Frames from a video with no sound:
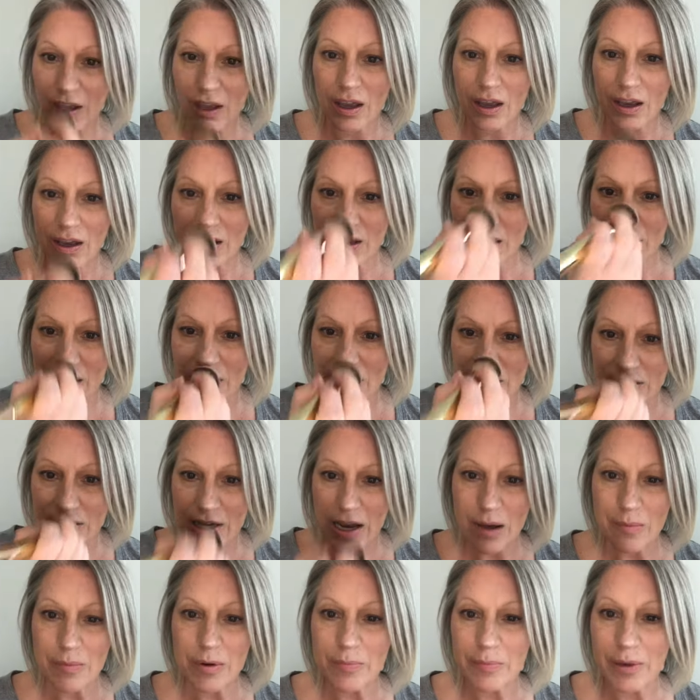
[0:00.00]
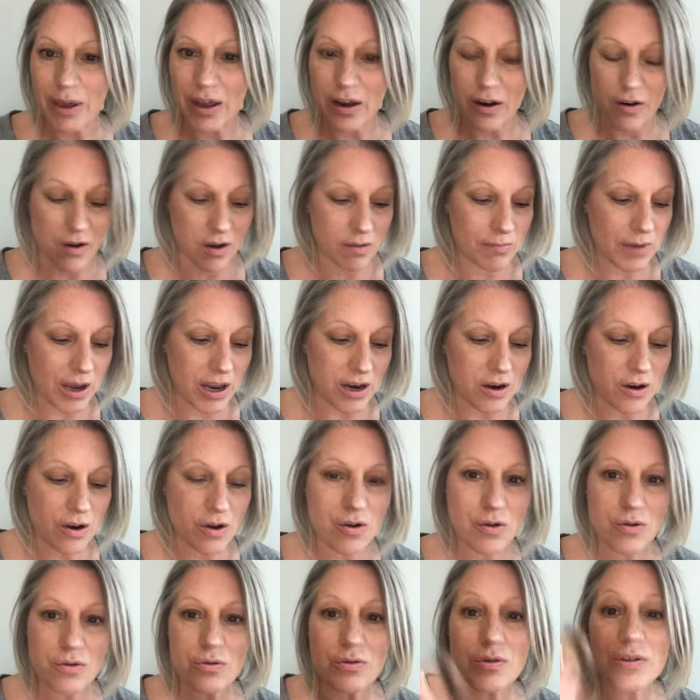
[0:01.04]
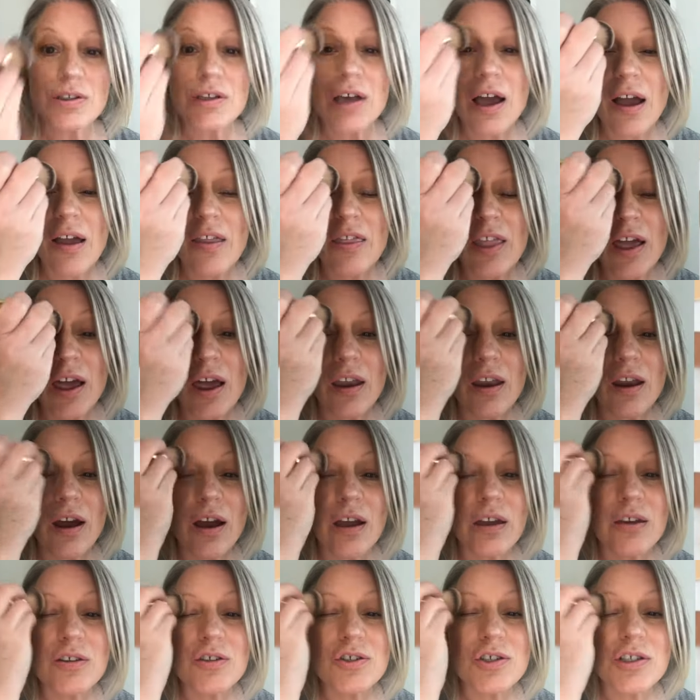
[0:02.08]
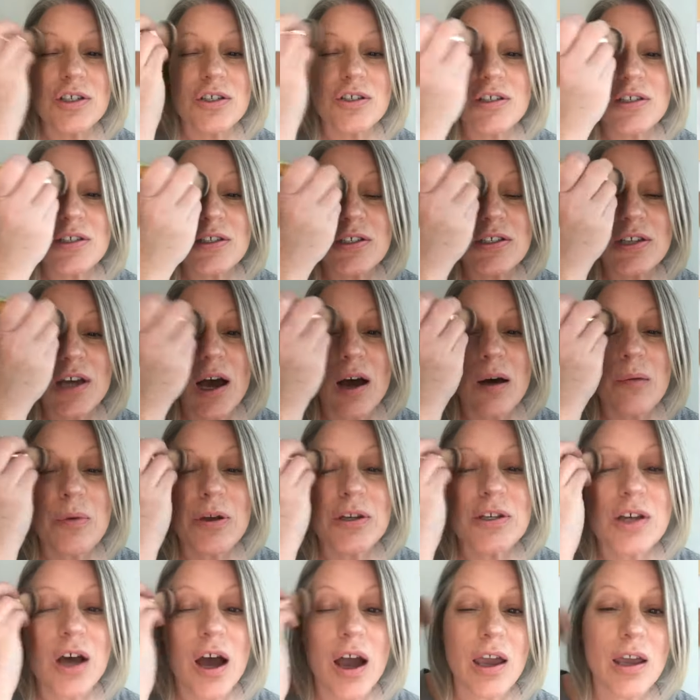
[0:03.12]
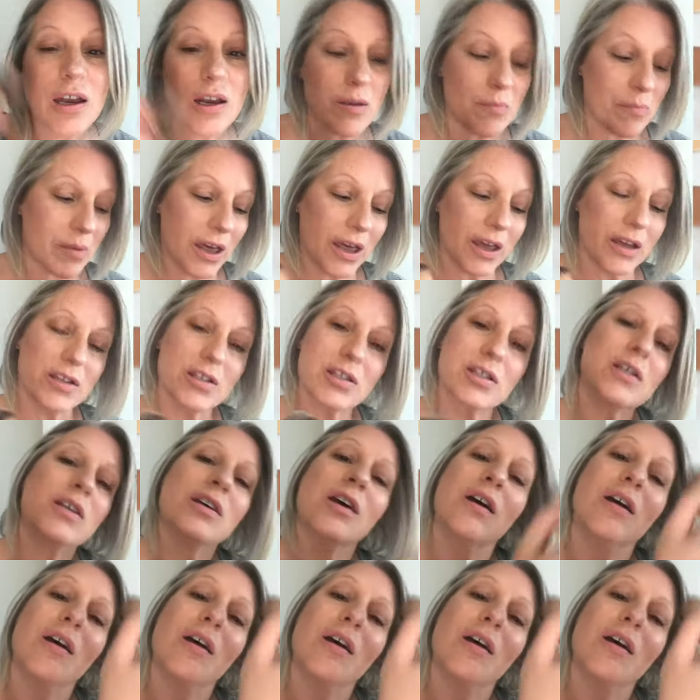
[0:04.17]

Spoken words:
And then dab a bit on my nose, and then I usually just dab a tiny bit